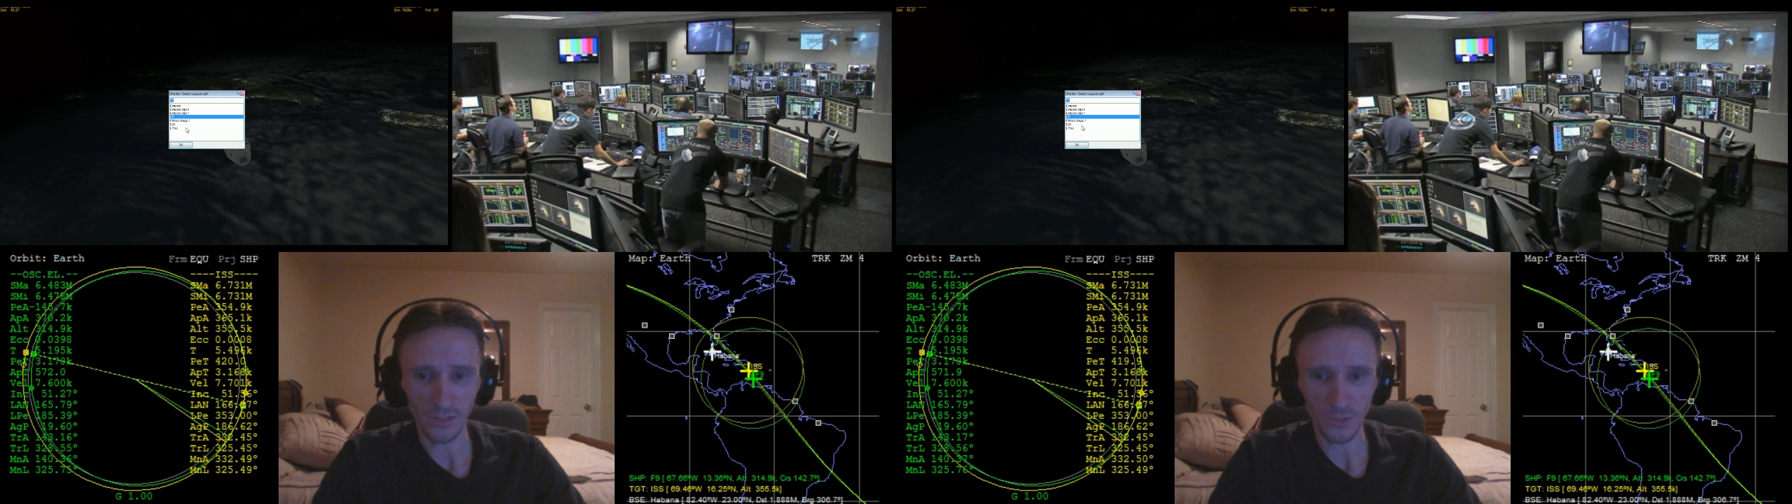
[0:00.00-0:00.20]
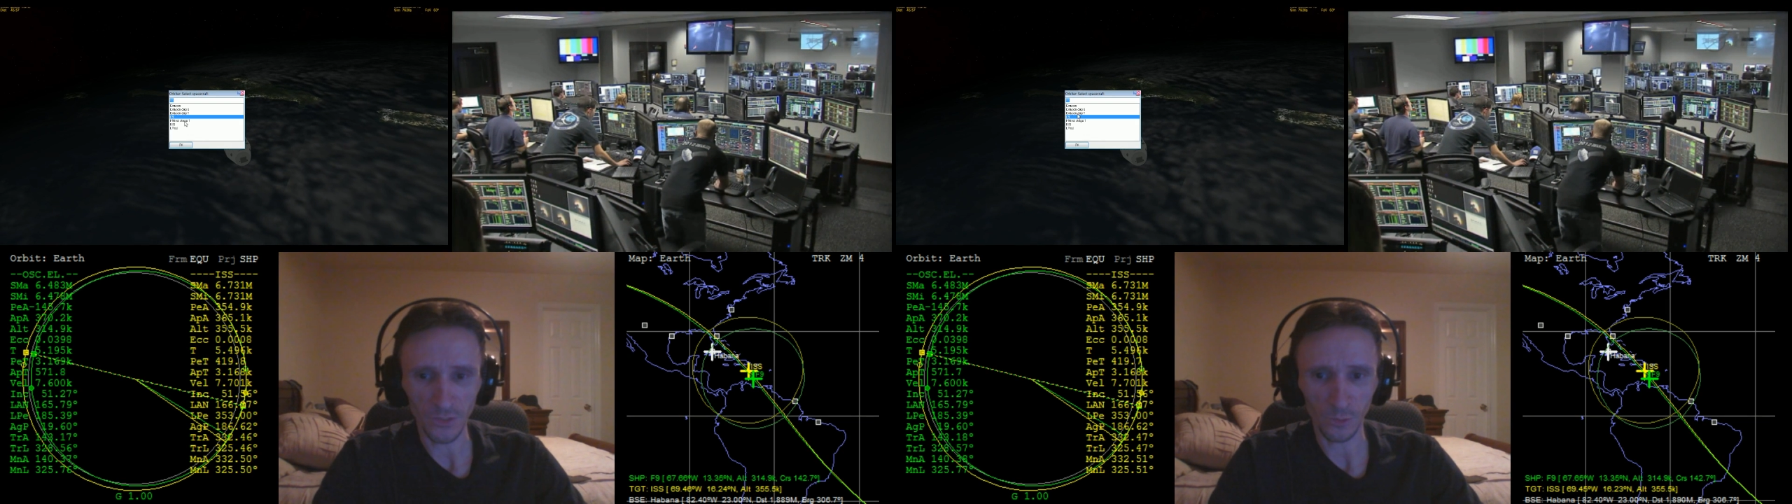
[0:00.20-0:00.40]

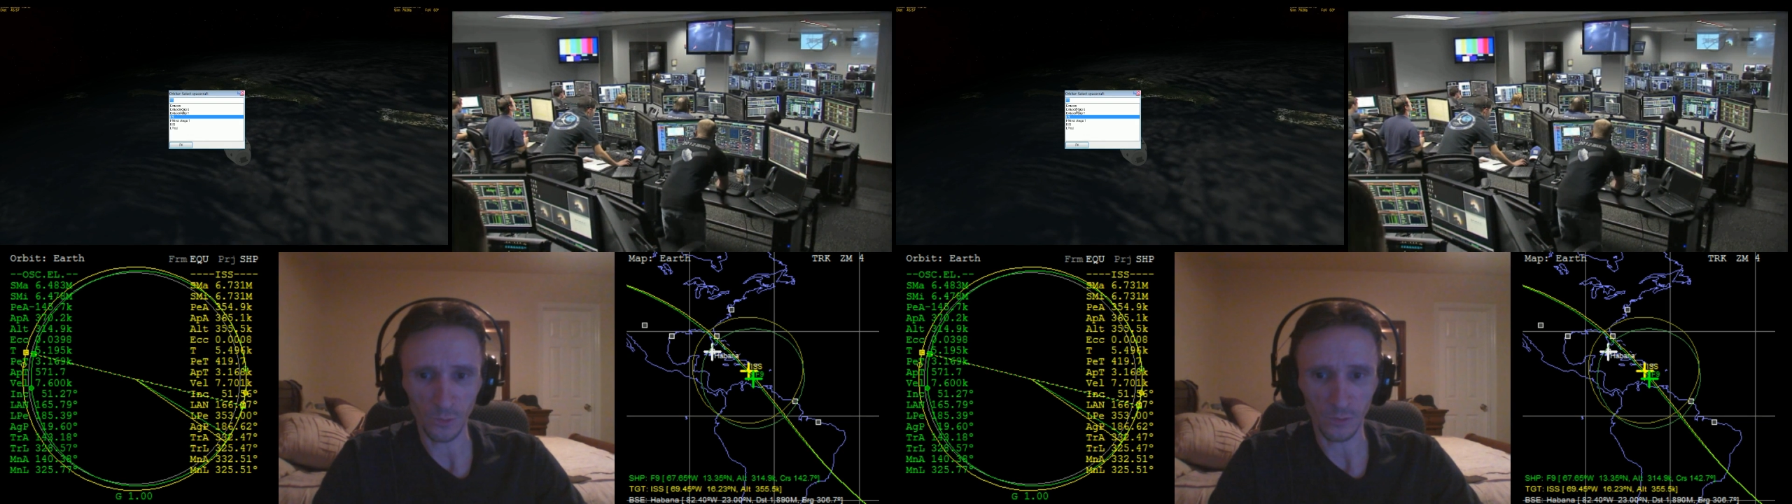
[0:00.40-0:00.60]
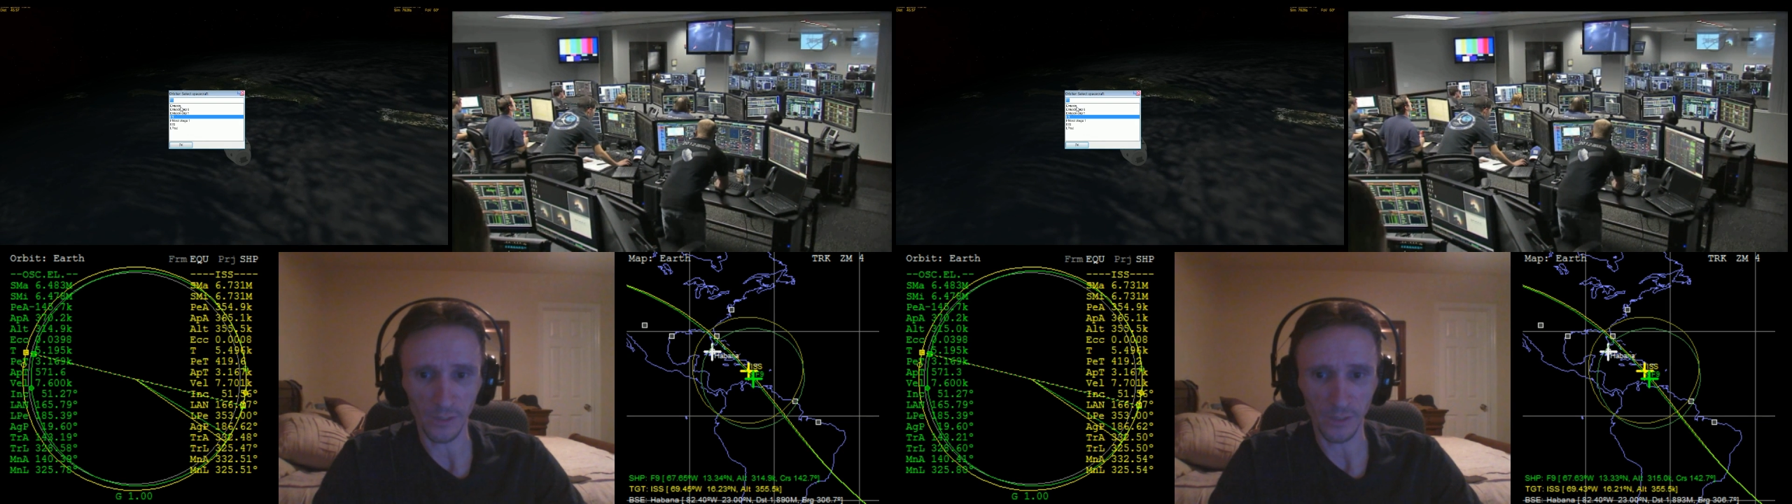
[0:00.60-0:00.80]
the solar
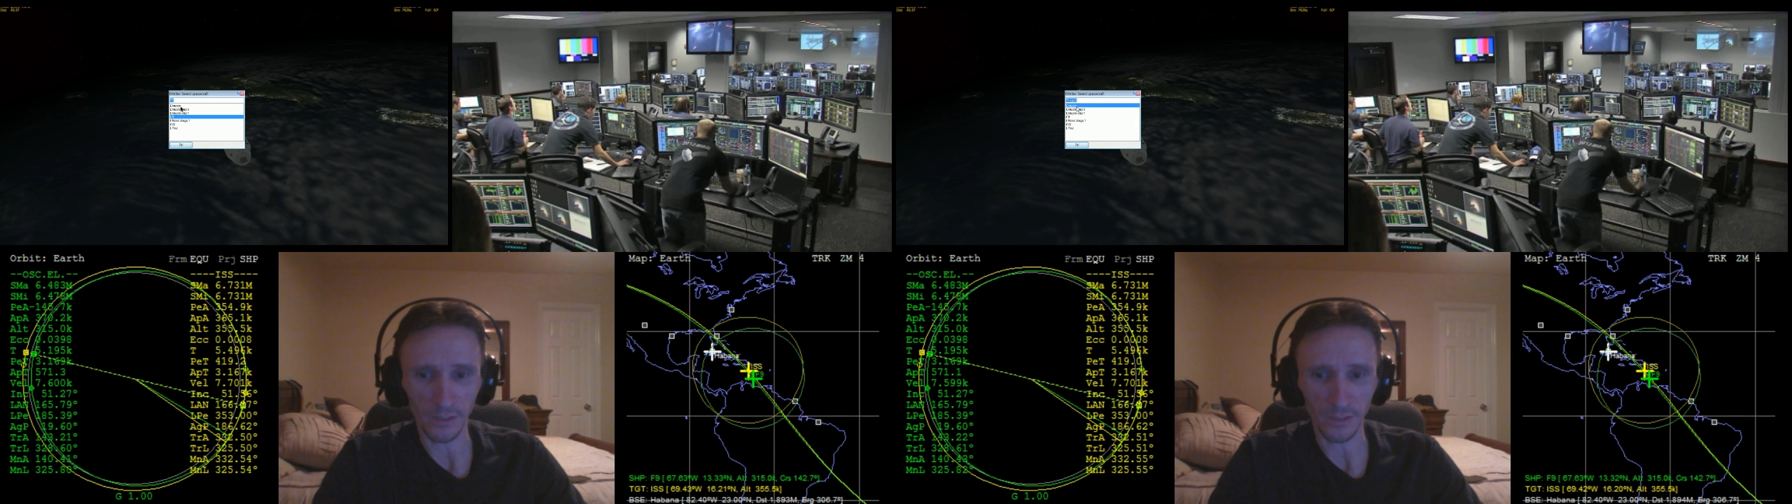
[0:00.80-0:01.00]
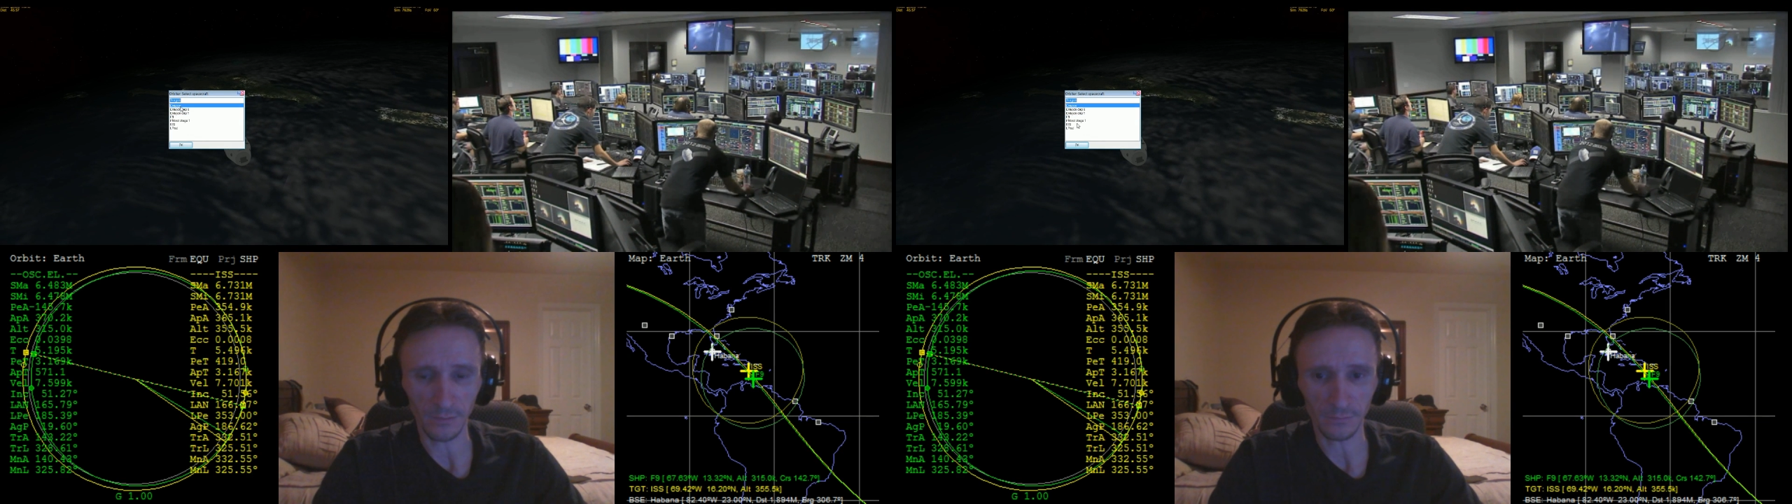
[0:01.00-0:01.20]
array
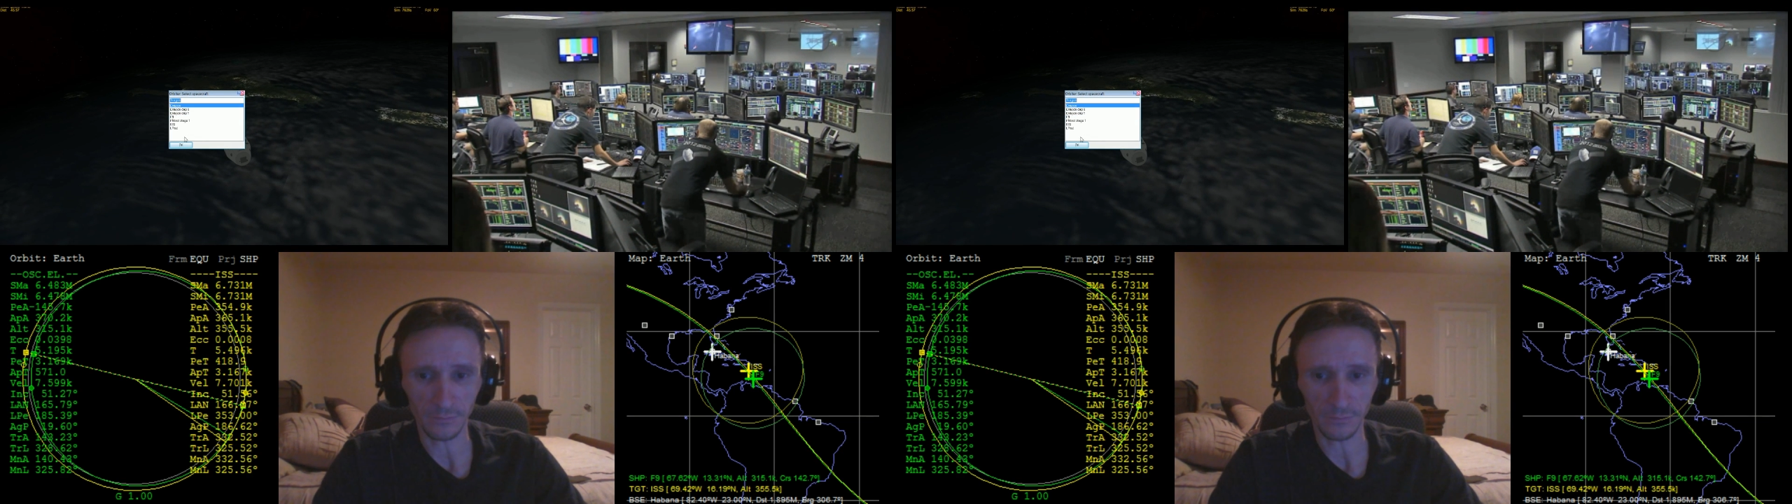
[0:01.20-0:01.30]
now,